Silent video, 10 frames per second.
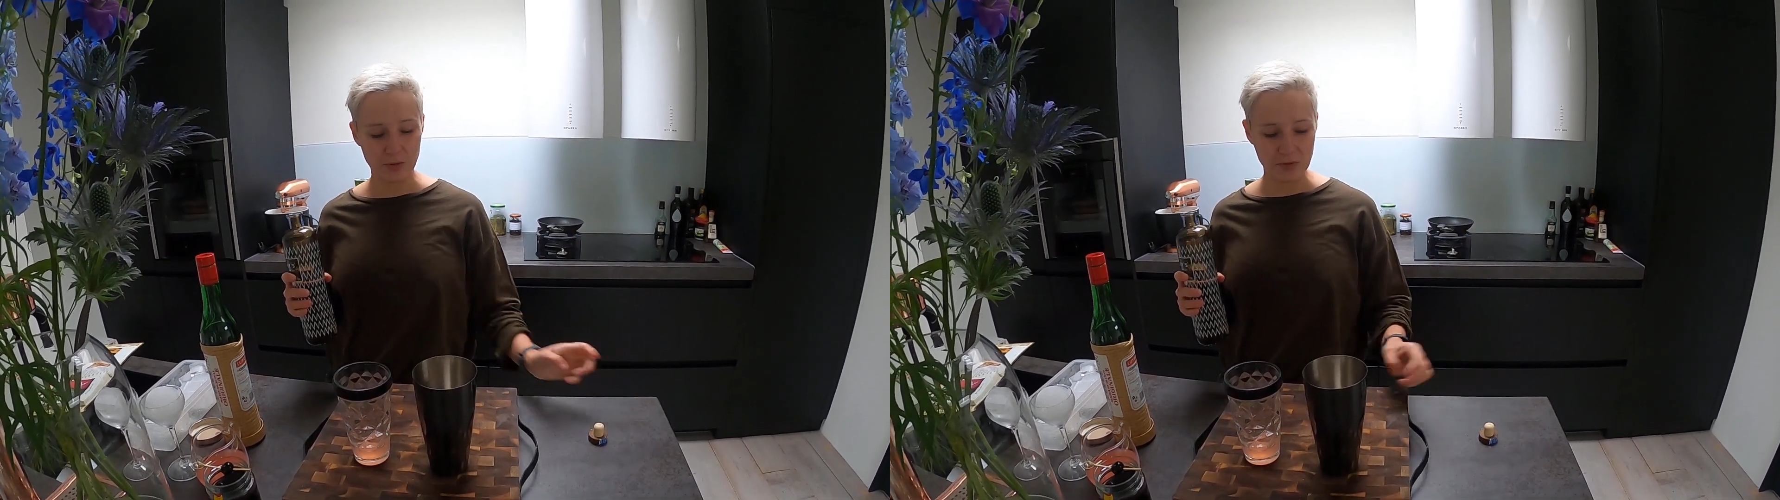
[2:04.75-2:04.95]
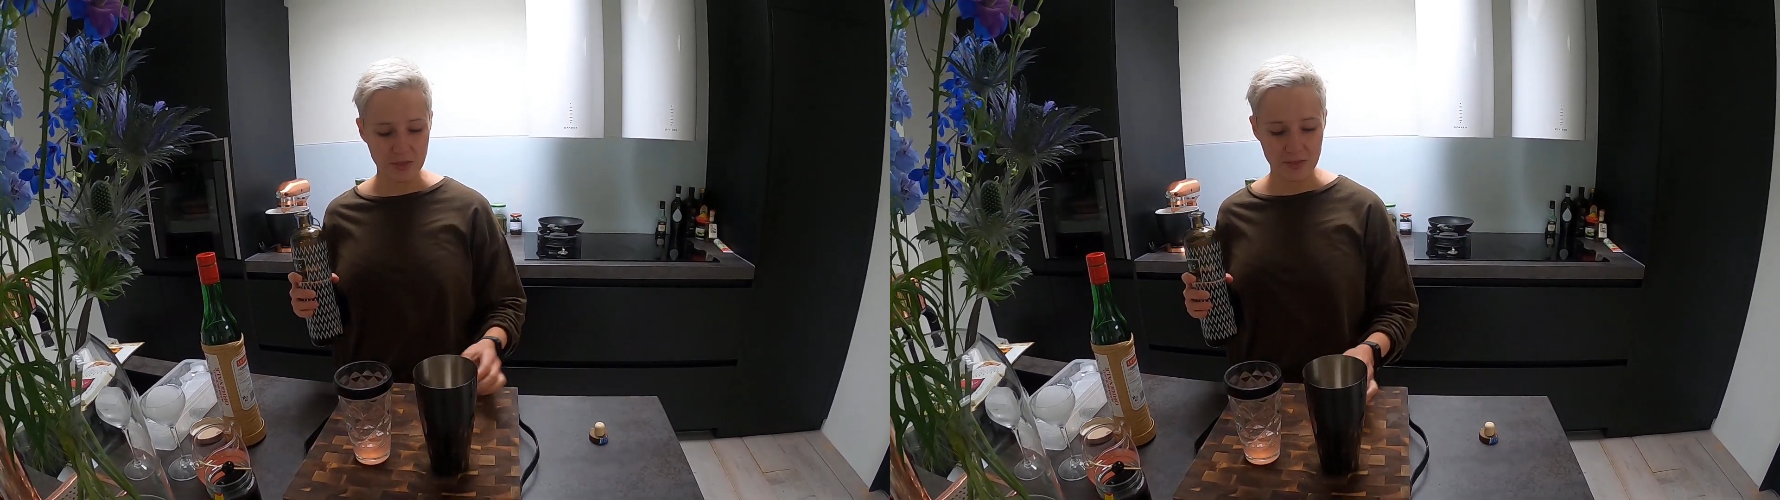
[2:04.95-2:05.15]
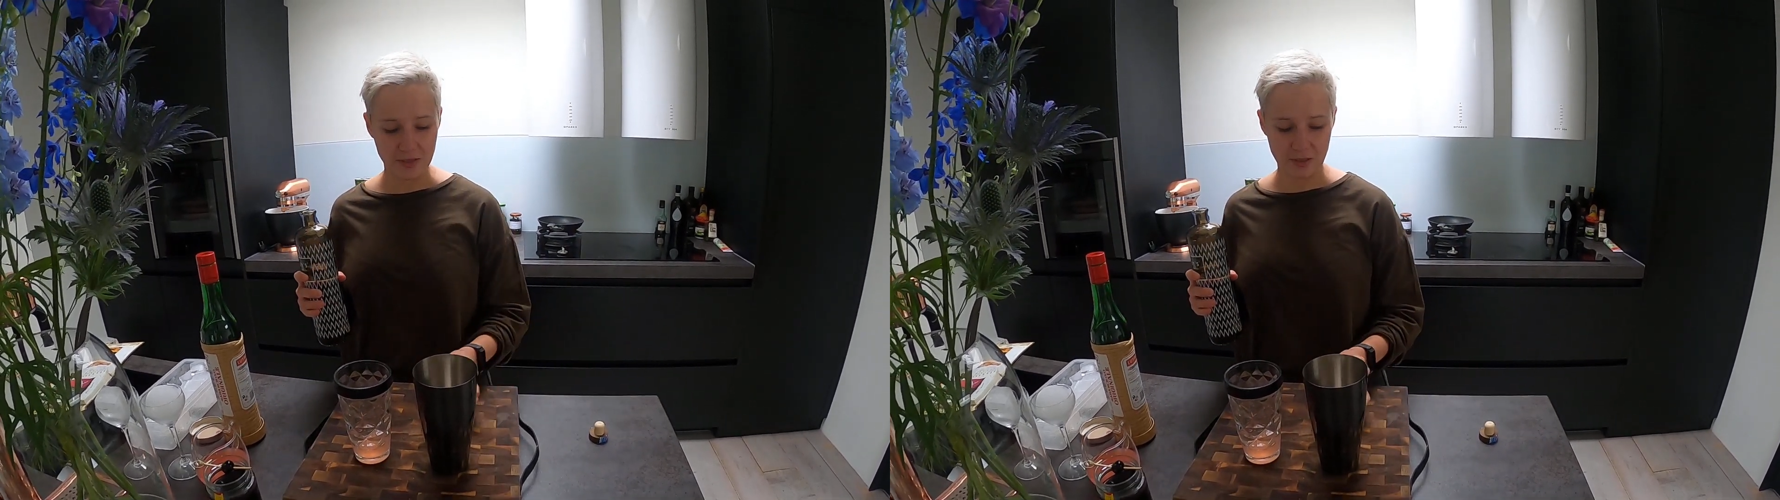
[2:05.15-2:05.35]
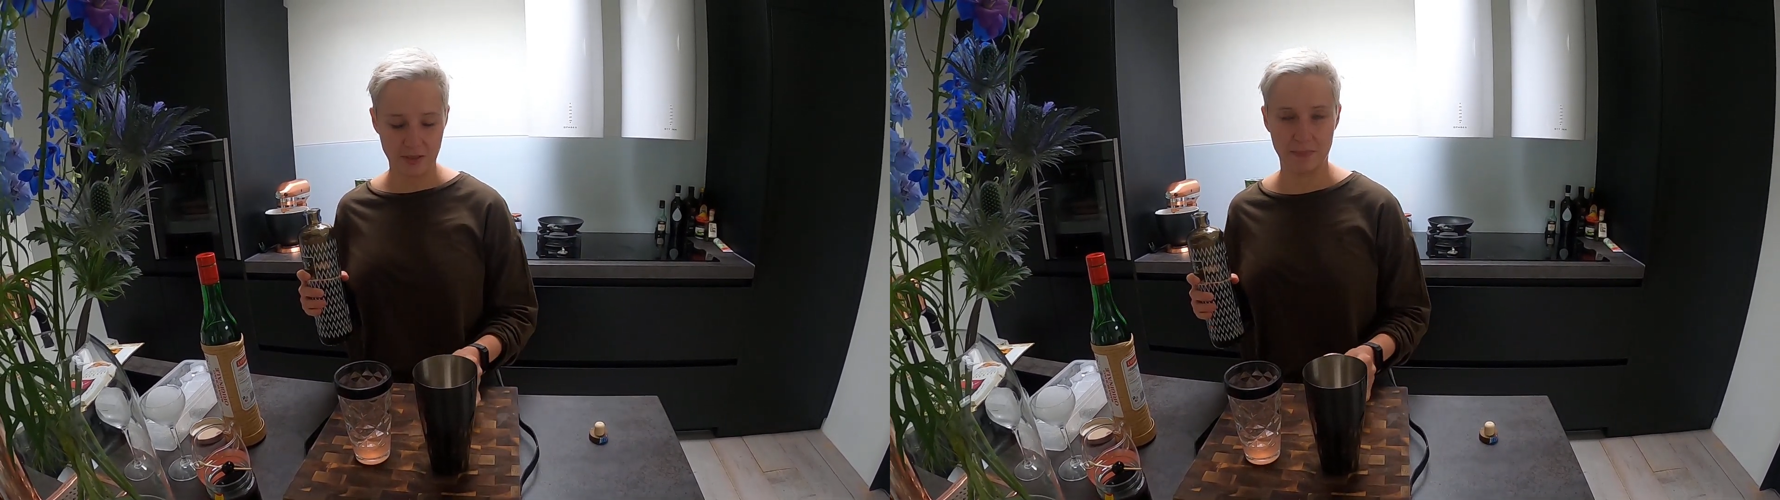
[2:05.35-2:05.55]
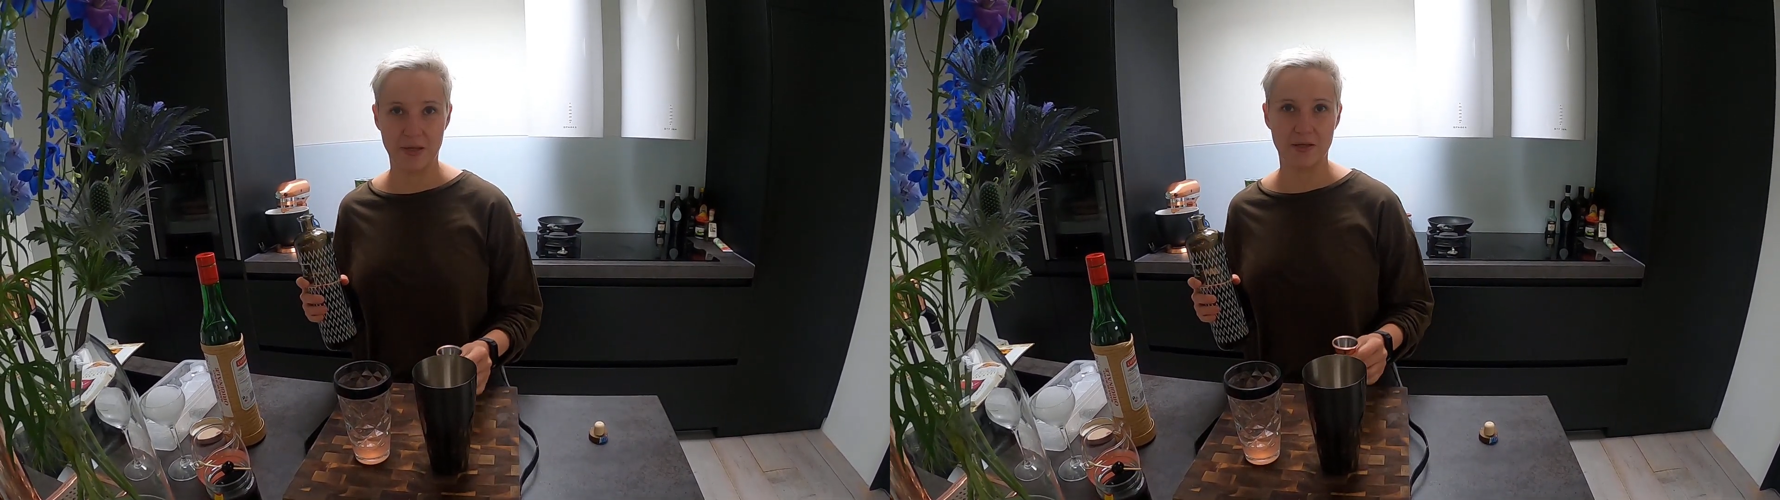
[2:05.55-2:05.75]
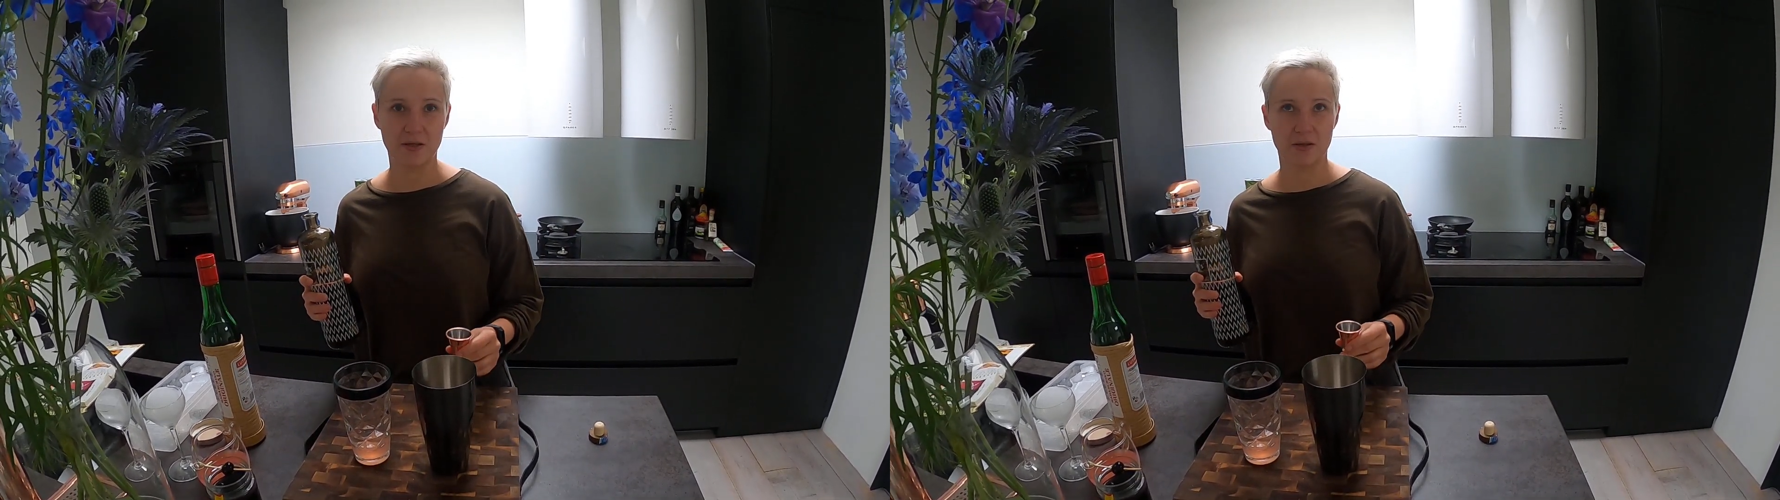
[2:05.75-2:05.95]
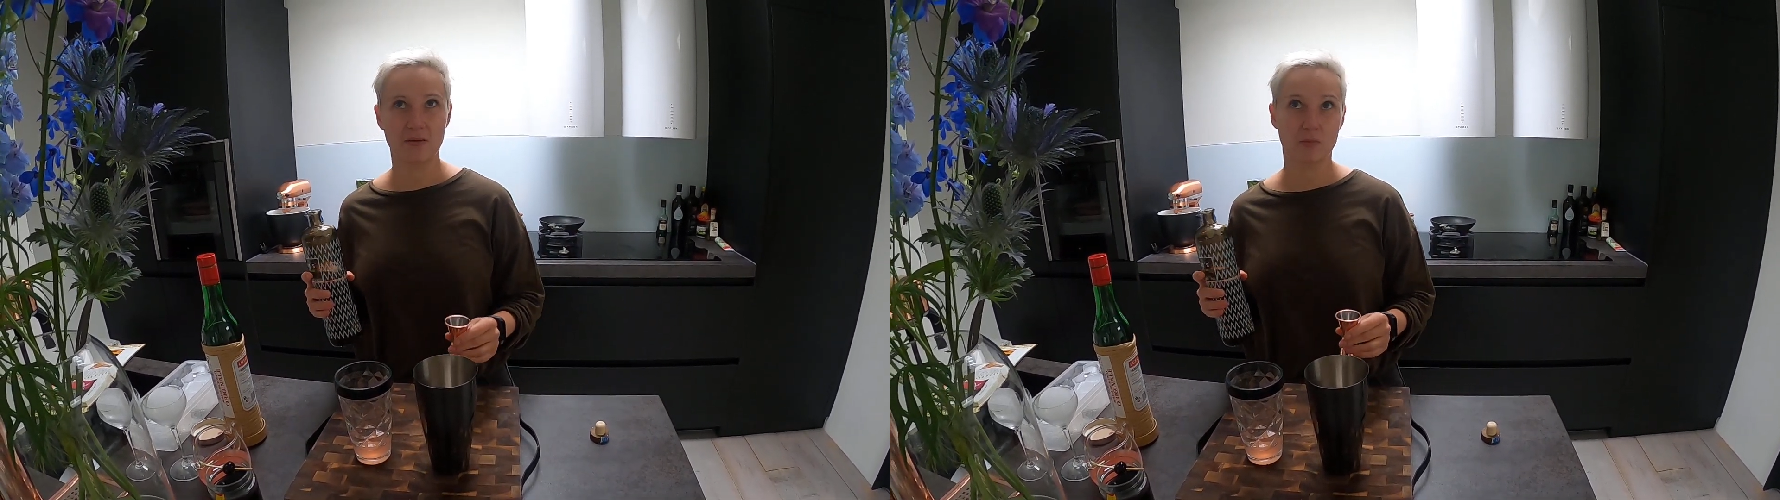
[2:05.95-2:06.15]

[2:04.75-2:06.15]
ounces, and I'm gonna make